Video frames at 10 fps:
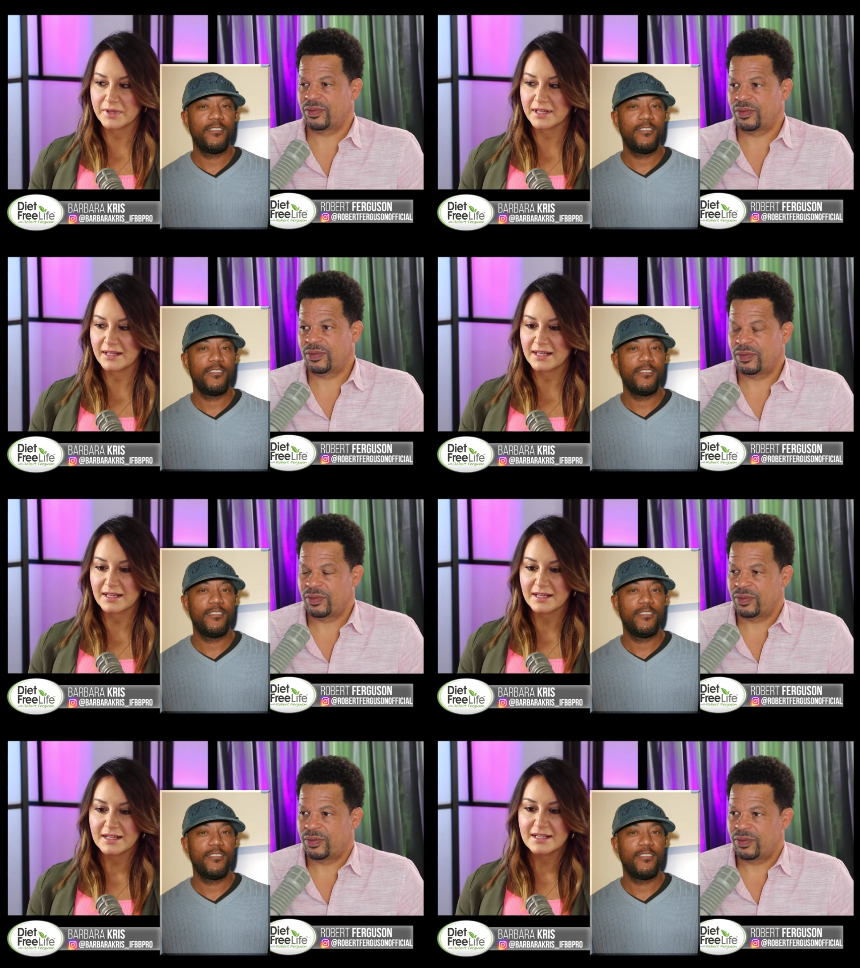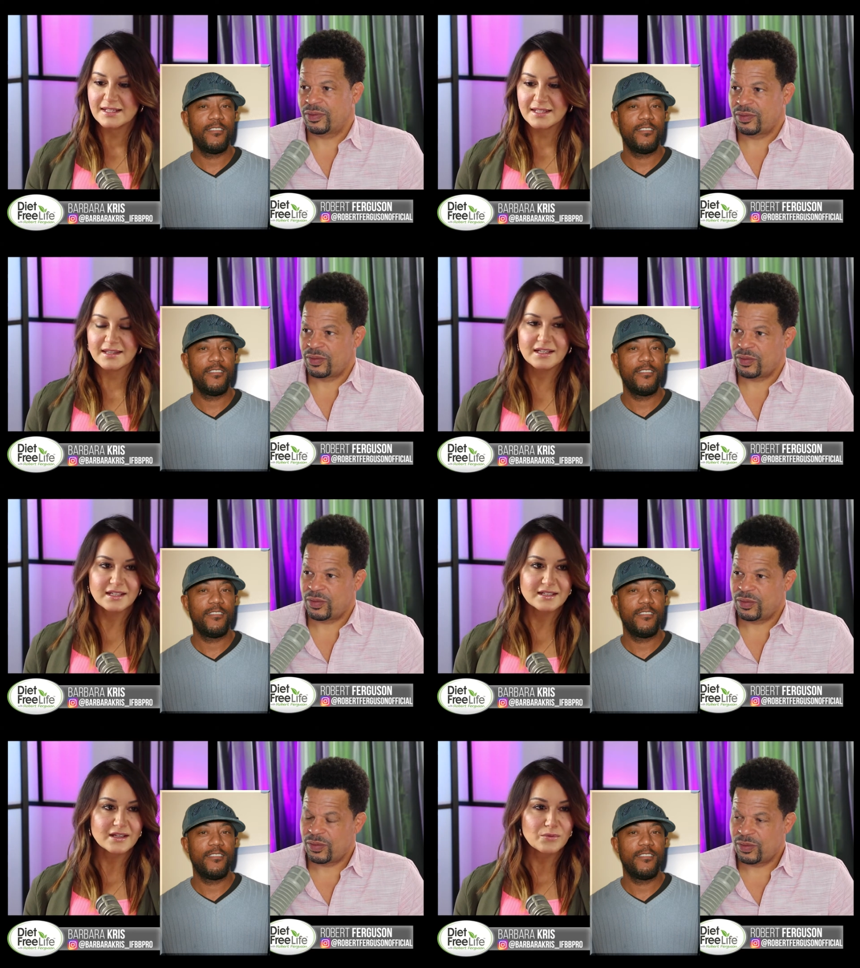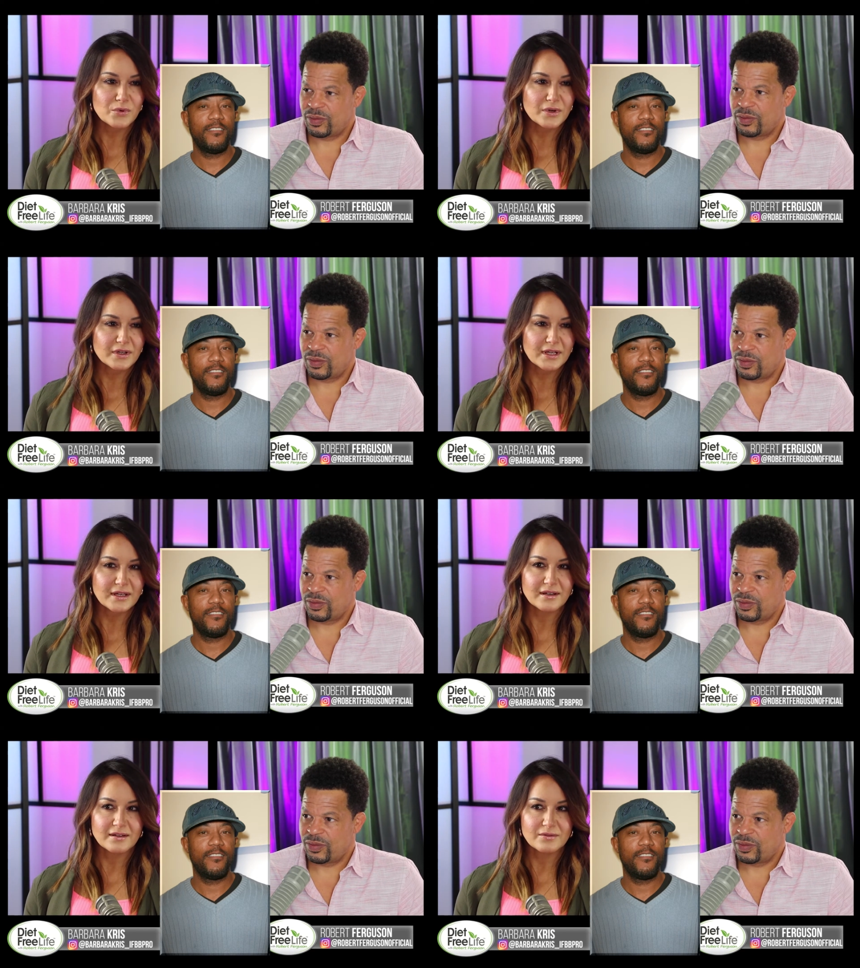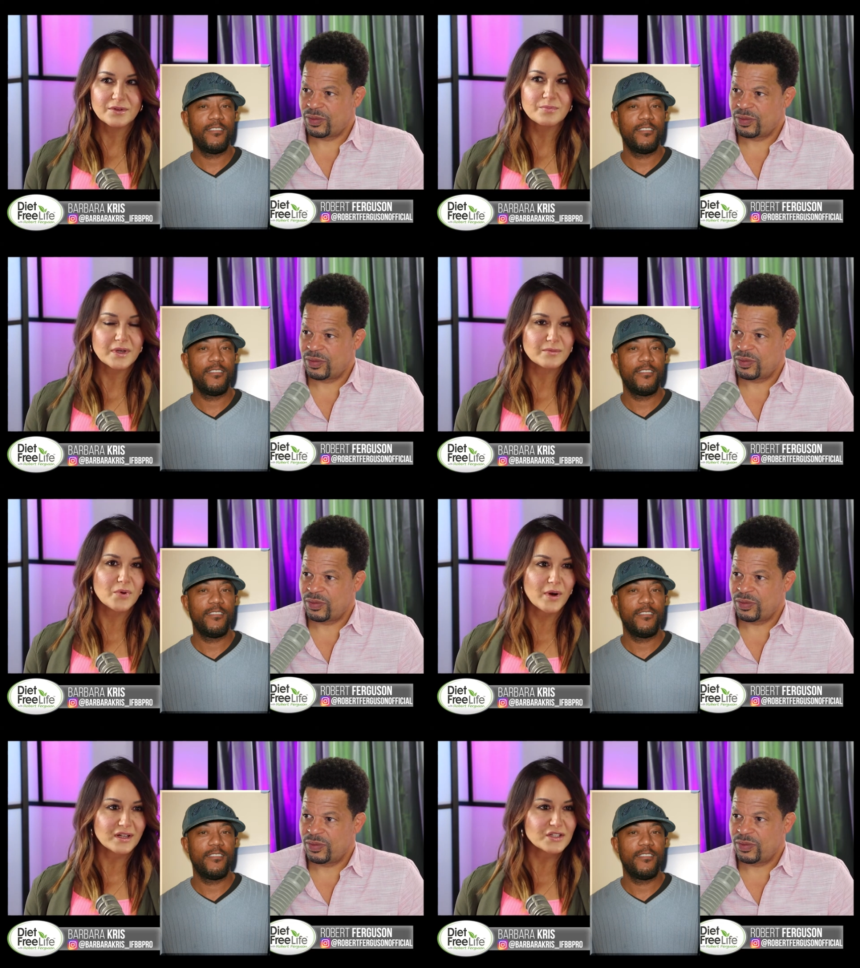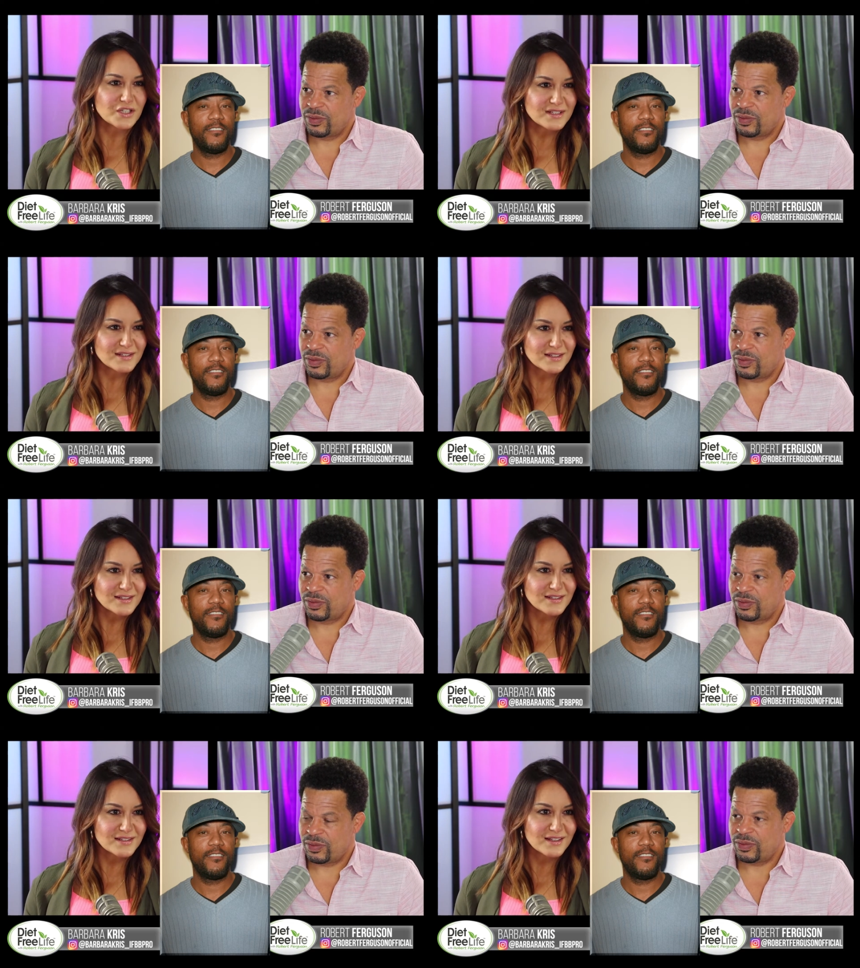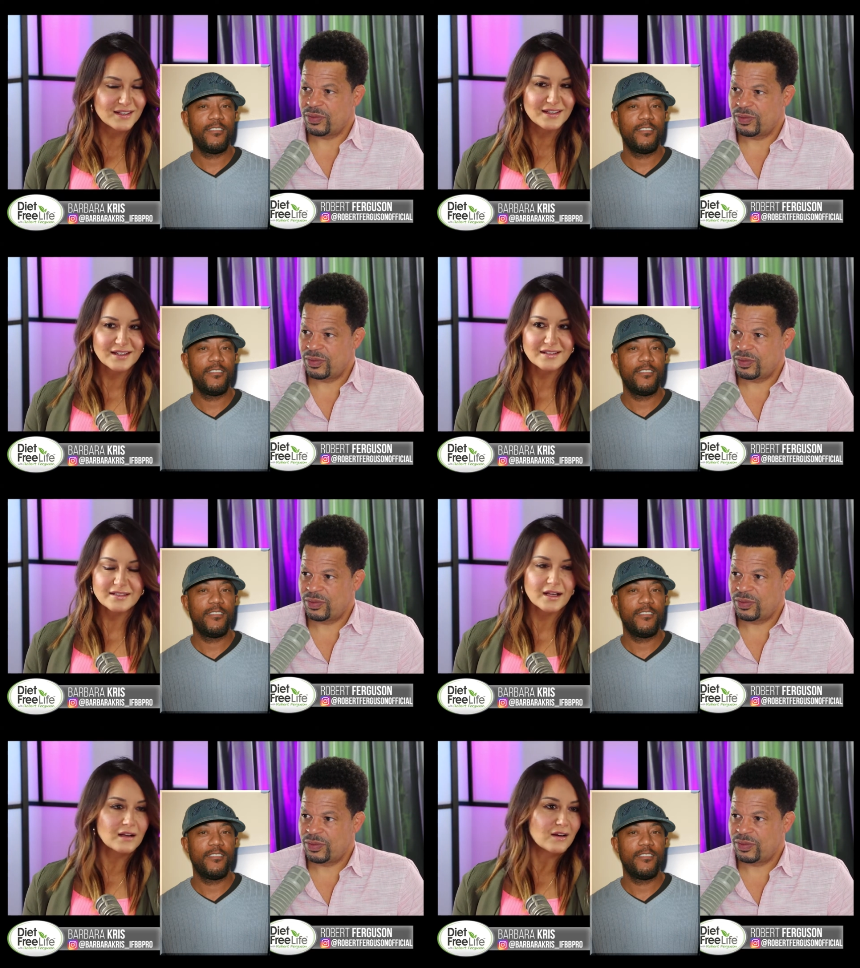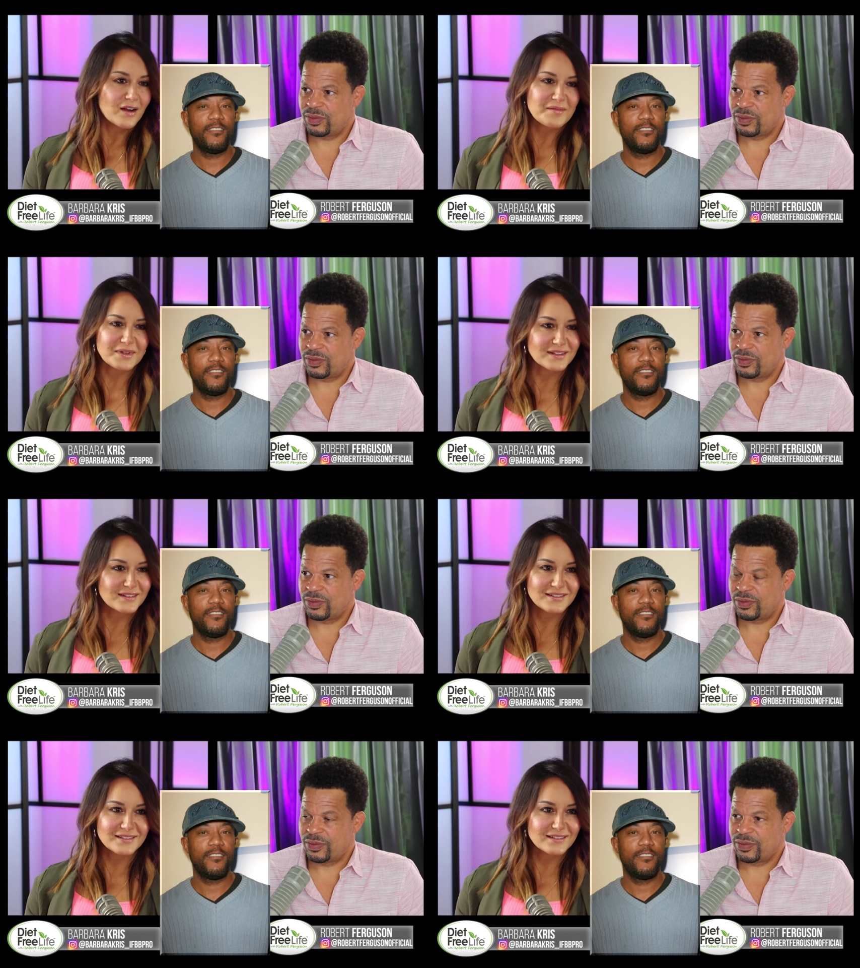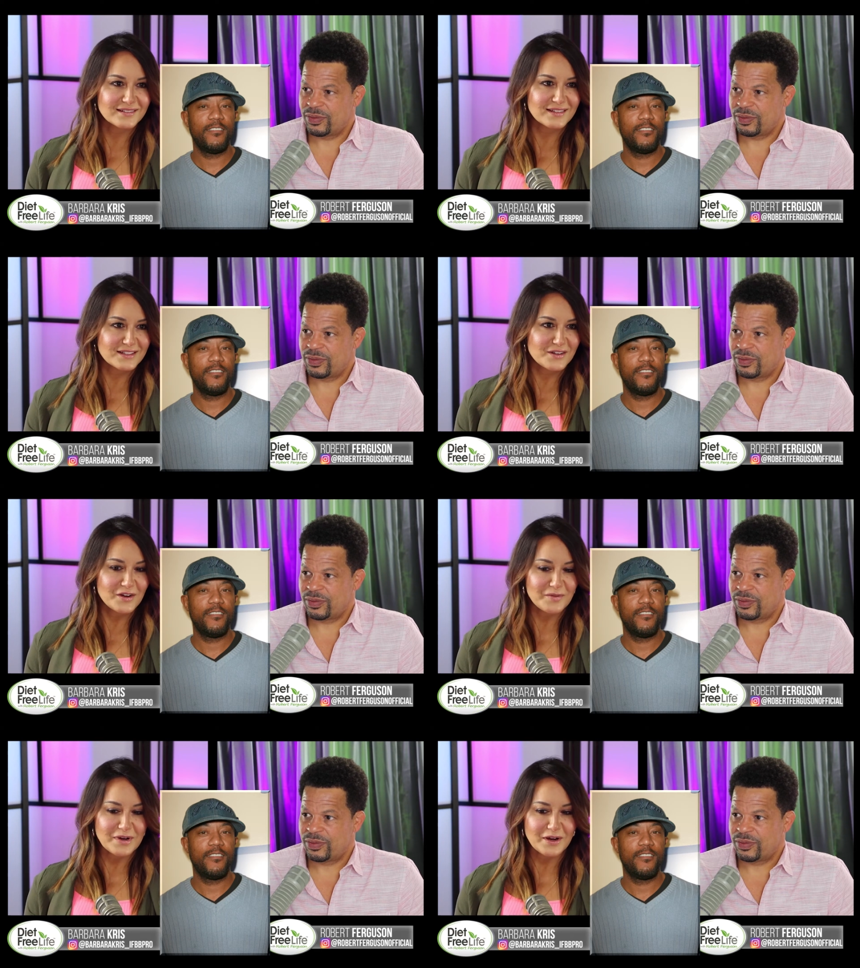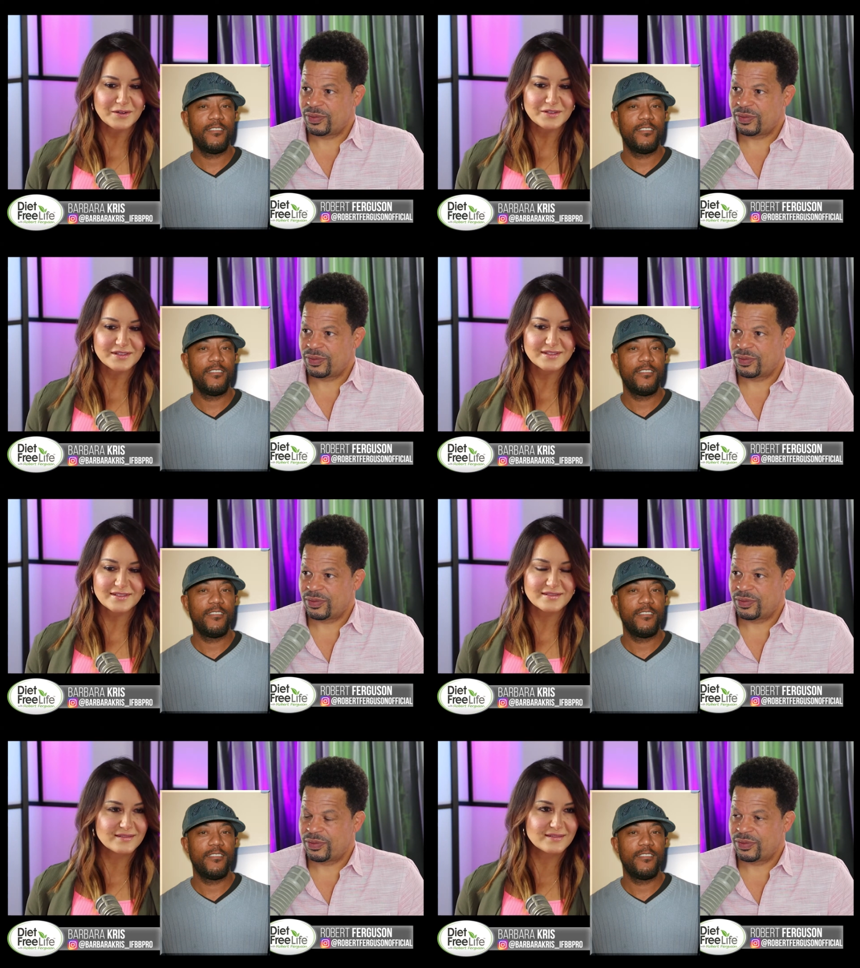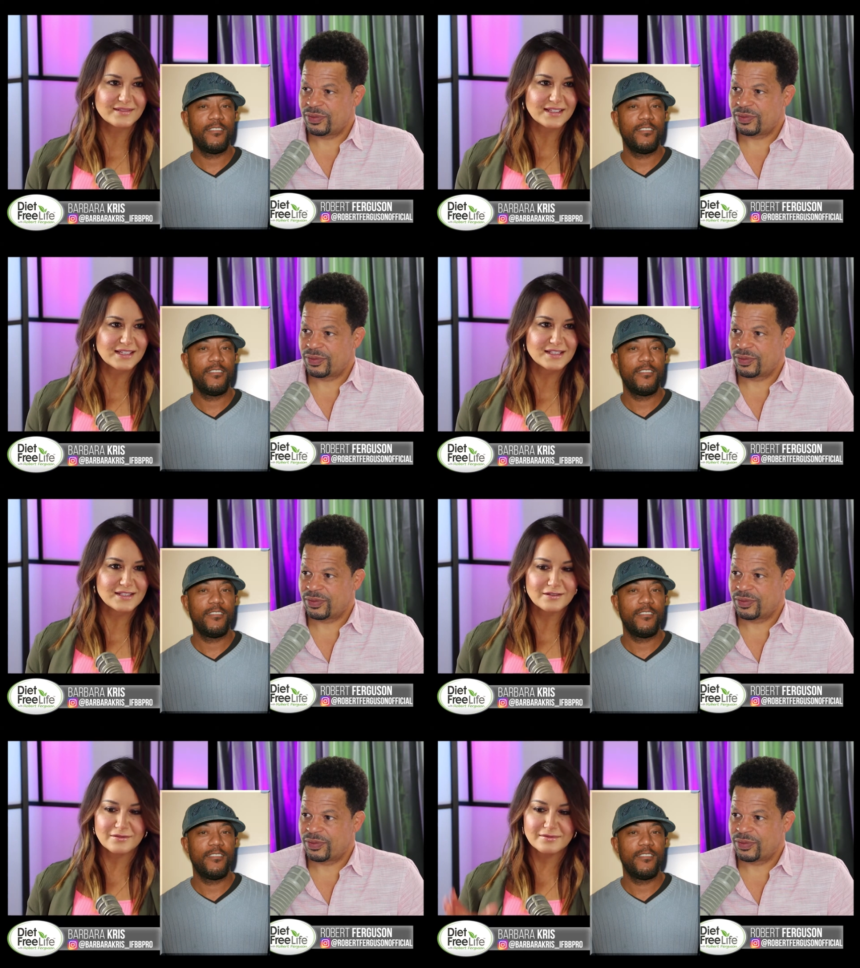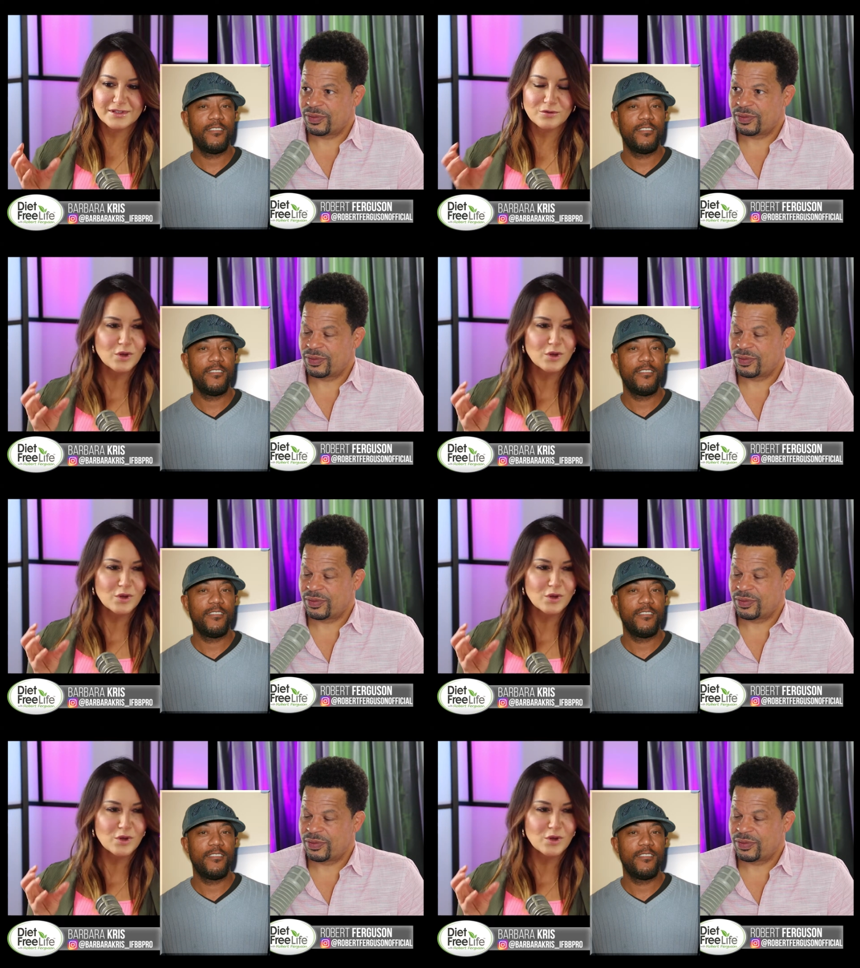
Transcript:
Speaker 1: bit, and they, said that he had done work in in poetic justice. Mm-hmm. I was like, oh, I mean, talk about just like it's so so